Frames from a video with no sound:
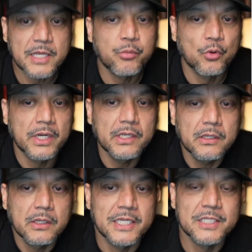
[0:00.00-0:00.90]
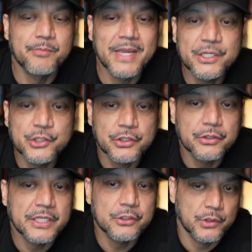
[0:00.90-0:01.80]
one is make sure
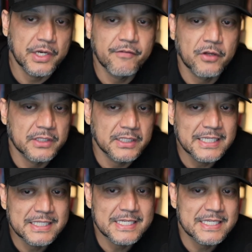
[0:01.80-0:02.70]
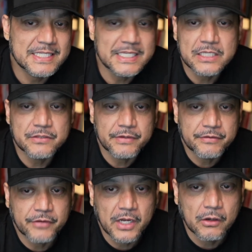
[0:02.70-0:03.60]
that you have all the leads in a CSV
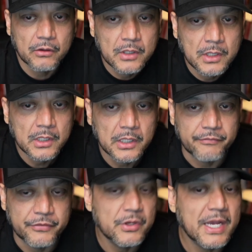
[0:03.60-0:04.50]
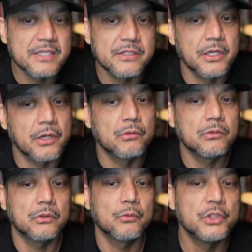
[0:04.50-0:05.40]
file. If you guys
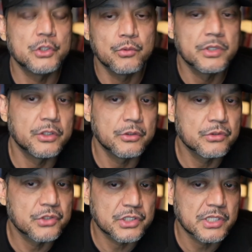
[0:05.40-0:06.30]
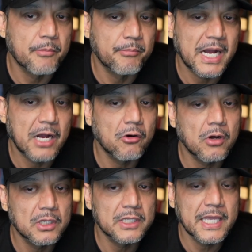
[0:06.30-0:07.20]
don't, what you want to do is just compile
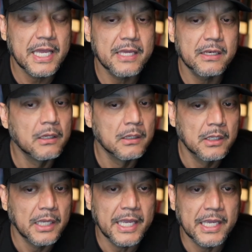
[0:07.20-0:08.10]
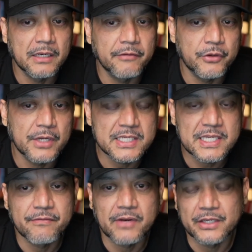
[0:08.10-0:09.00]
all of that. And if you guys
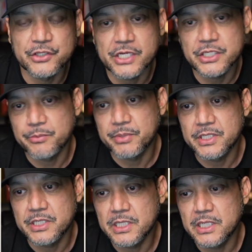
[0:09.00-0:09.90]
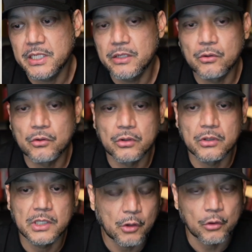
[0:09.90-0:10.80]
have like ChatGPT
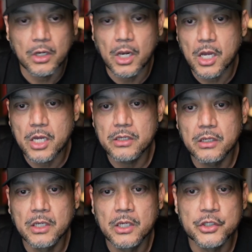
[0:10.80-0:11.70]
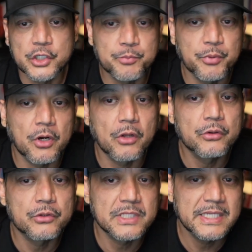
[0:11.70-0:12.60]
or Claude, just put all
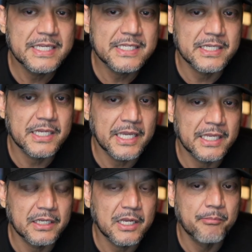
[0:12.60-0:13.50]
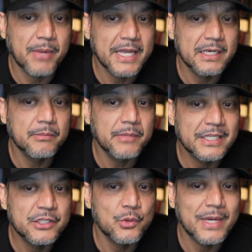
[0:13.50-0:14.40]
those leads and combine them
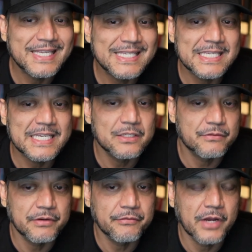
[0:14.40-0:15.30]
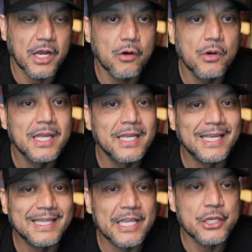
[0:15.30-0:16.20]
into a CSV file,
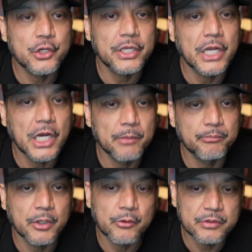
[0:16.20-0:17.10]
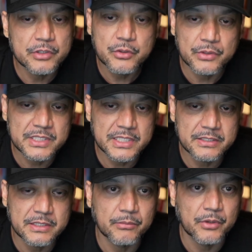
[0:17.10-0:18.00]
and then you can upload it into a
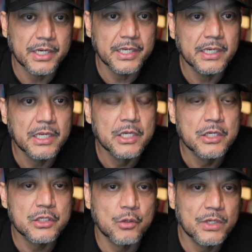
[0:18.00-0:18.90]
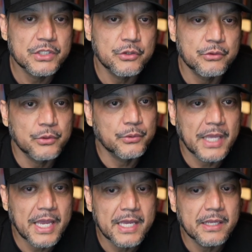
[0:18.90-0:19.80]
system, right? So once you do
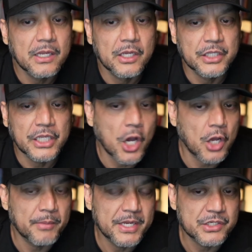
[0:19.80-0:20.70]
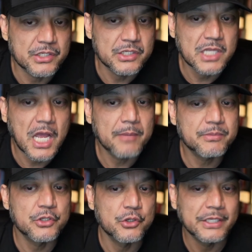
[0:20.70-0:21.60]
that, the automation
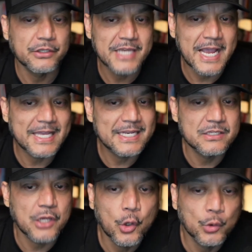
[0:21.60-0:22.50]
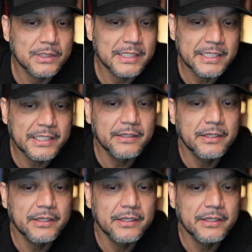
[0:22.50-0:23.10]
stops. You tag it as old lead,